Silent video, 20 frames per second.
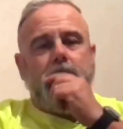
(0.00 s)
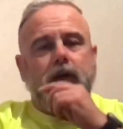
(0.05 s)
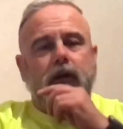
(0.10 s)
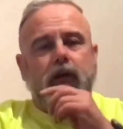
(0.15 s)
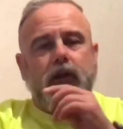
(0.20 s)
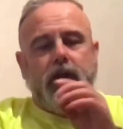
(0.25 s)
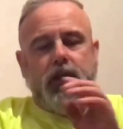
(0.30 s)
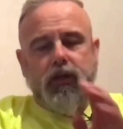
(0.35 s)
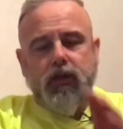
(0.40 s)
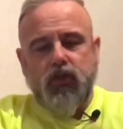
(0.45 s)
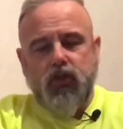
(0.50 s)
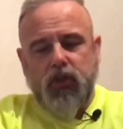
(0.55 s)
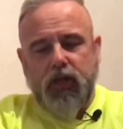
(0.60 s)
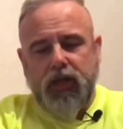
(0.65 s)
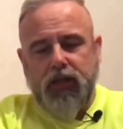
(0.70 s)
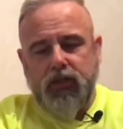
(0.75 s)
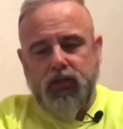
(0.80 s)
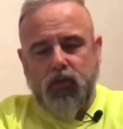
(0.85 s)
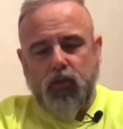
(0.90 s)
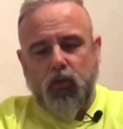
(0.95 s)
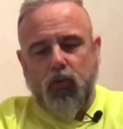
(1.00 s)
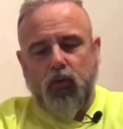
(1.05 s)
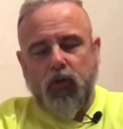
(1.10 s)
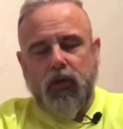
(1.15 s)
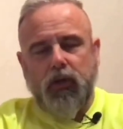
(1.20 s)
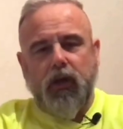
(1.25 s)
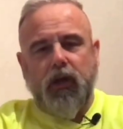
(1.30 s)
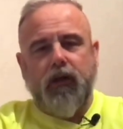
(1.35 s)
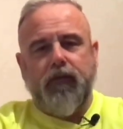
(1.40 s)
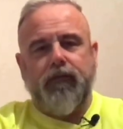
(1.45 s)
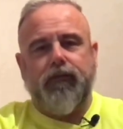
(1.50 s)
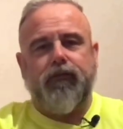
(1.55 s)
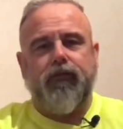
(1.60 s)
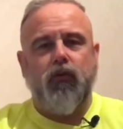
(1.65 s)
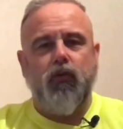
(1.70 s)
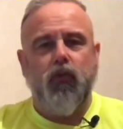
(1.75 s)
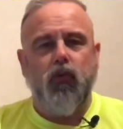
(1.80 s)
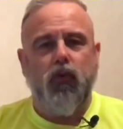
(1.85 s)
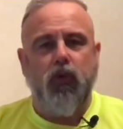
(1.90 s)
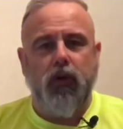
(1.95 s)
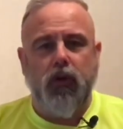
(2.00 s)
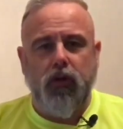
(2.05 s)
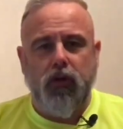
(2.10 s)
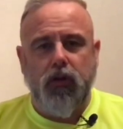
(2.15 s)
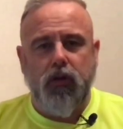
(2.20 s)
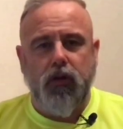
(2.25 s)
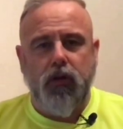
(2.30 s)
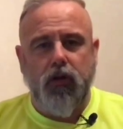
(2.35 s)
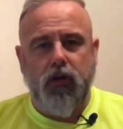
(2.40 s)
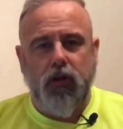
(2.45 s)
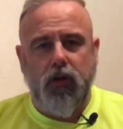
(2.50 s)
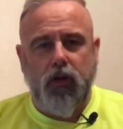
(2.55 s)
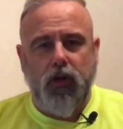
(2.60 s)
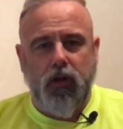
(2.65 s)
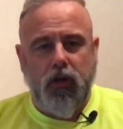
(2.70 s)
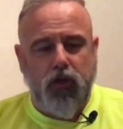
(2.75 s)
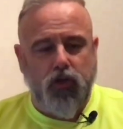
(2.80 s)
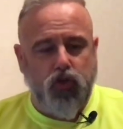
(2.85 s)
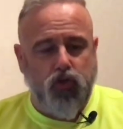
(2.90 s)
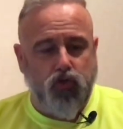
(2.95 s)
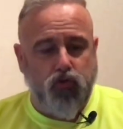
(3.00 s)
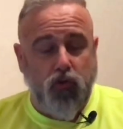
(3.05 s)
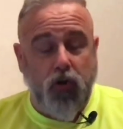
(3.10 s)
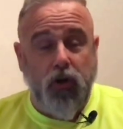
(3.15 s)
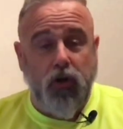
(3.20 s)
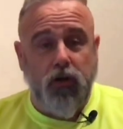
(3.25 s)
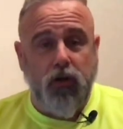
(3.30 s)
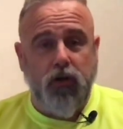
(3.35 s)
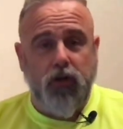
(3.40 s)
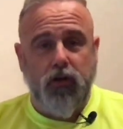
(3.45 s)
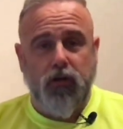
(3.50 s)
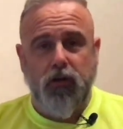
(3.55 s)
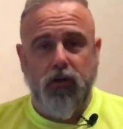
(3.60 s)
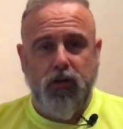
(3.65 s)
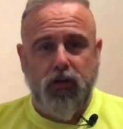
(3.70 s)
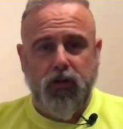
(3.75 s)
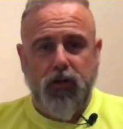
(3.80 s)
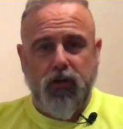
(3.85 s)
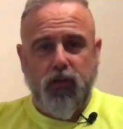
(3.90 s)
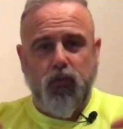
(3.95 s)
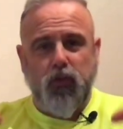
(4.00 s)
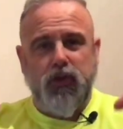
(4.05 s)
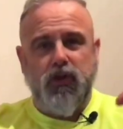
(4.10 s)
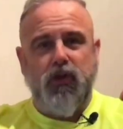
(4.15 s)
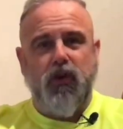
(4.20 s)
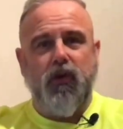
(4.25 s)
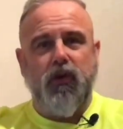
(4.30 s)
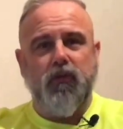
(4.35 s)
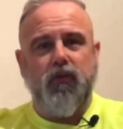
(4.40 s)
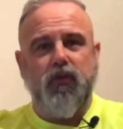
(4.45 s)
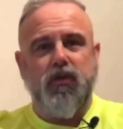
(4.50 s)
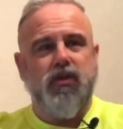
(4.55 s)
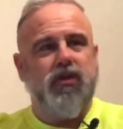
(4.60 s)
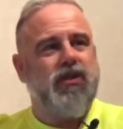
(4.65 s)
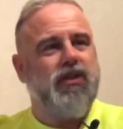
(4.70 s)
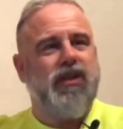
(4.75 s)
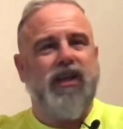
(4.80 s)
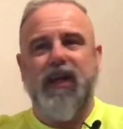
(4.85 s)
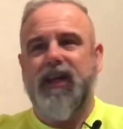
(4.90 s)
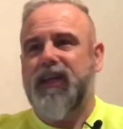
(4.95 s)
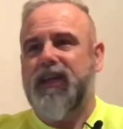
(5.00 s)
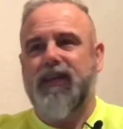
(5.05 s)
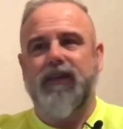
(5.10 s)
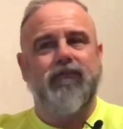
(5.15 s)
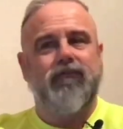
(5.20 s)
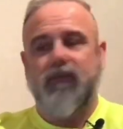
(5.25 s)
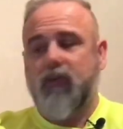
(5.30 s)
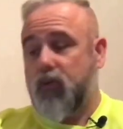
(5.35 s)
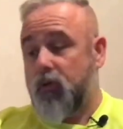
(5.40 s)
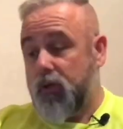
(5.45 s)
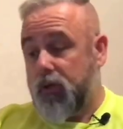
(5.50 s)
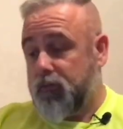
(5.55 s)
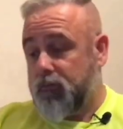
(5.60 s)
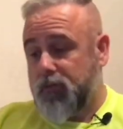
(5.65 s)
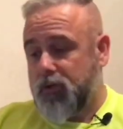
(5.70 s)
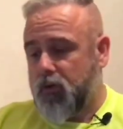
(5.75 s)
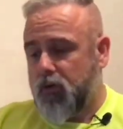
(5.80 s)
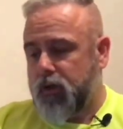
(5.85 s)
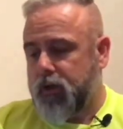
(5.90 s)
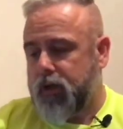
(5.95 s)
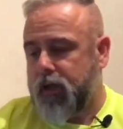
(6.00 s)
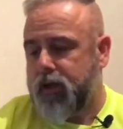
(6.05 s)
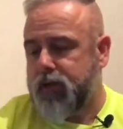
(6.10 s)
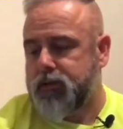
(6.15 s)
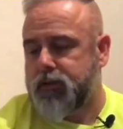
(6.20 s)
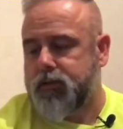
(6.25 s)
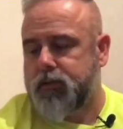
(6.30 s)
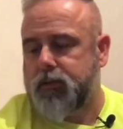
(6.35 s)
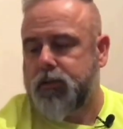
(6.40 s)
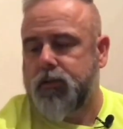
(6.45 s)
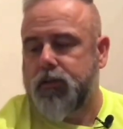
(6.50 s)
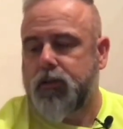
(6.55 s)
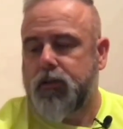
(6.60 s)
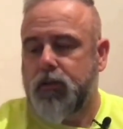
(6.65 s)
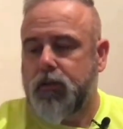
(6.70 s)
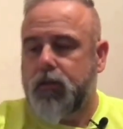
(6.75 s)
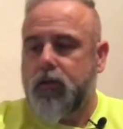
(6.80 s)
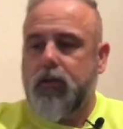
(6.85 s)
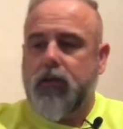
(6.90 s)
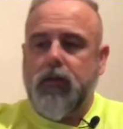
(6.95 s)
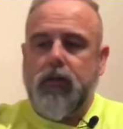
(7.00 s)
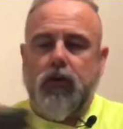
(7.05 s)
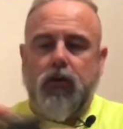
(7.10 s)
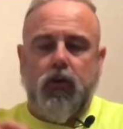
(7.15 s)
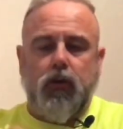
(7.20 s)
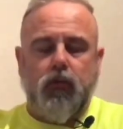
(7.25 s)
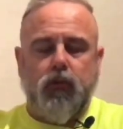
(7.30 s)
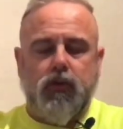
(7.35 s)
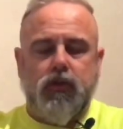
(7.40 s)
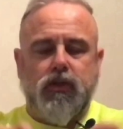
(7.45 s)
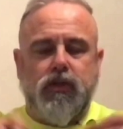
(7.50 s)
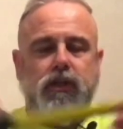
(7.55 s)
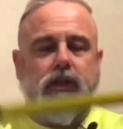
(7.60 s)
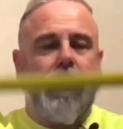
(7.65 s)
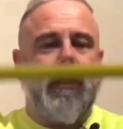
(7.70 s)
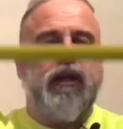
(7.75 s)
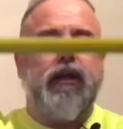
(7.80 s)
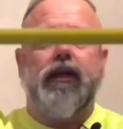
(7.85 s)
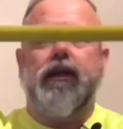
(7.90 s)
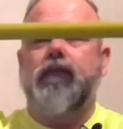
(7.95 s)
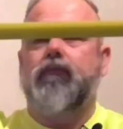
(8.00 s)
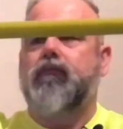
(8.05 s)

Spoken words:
This chainsaw cut through a trunk, which I would say, gonna guess, I would say